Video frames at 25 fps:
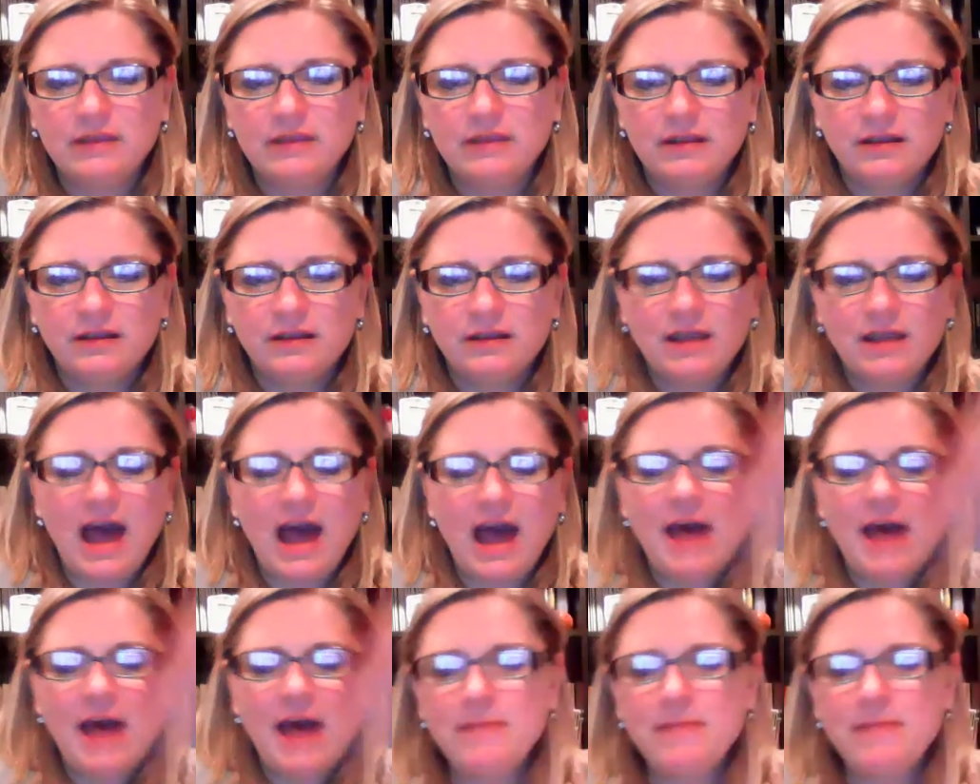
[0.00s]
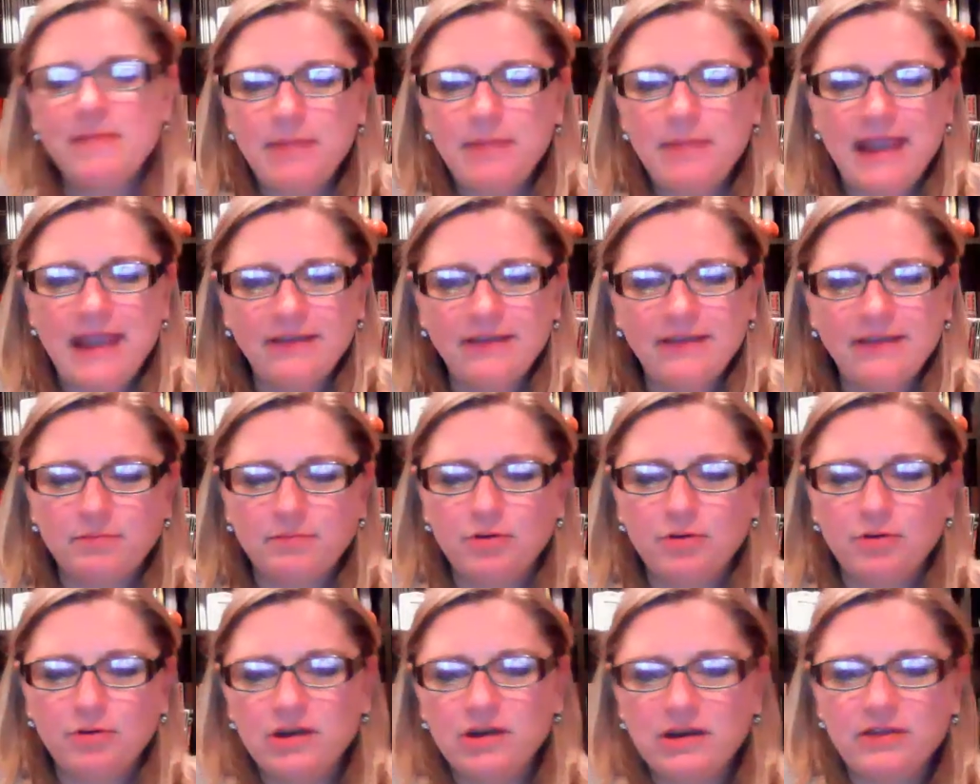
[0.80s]
Copy and paste
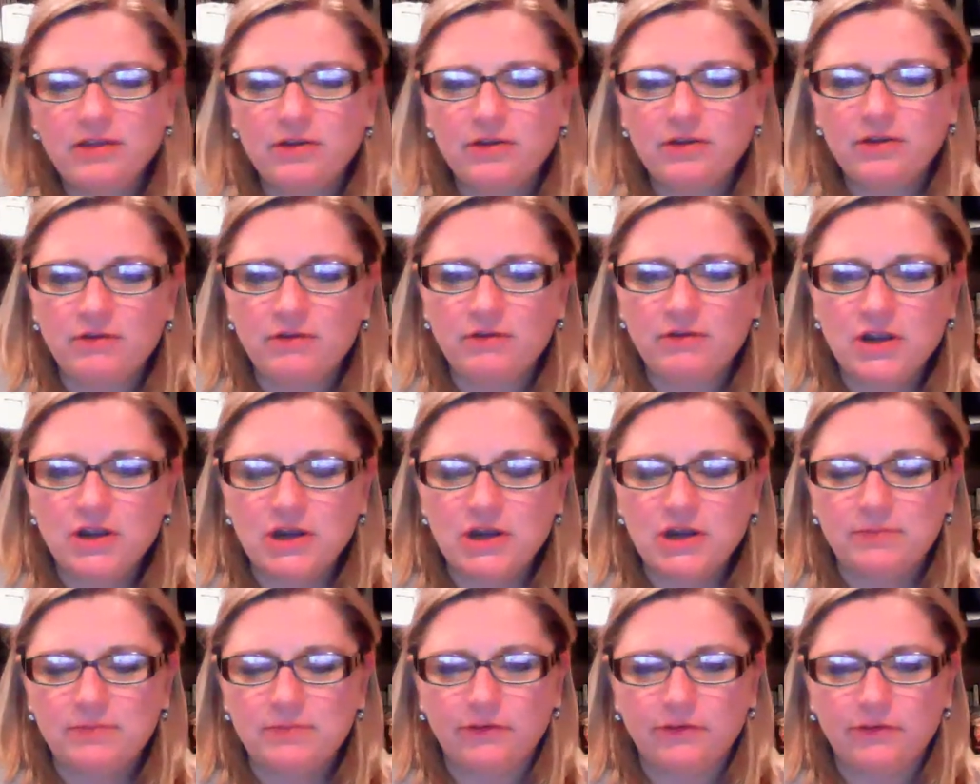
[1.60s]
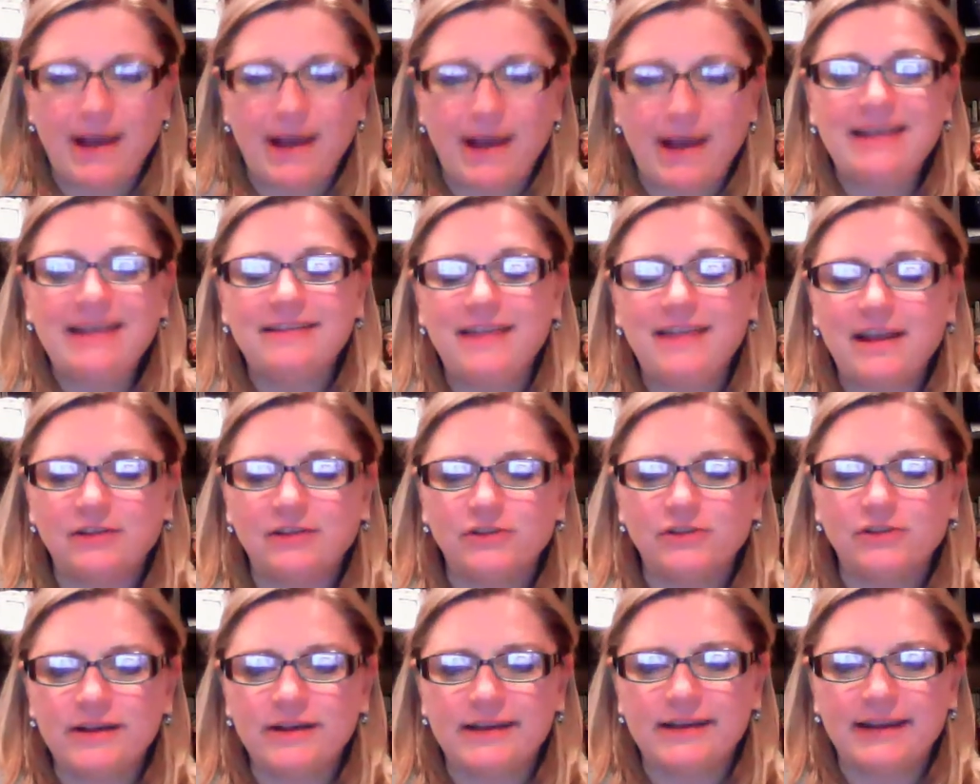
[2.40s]
it, put it in the group so I can take a
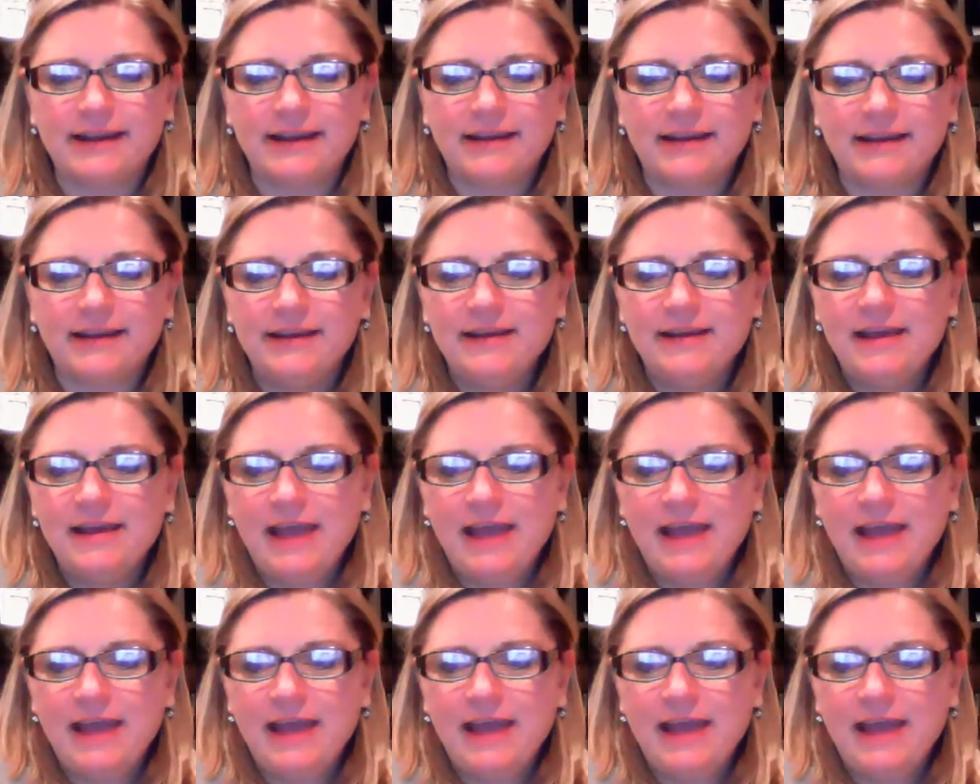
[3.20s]
look at it,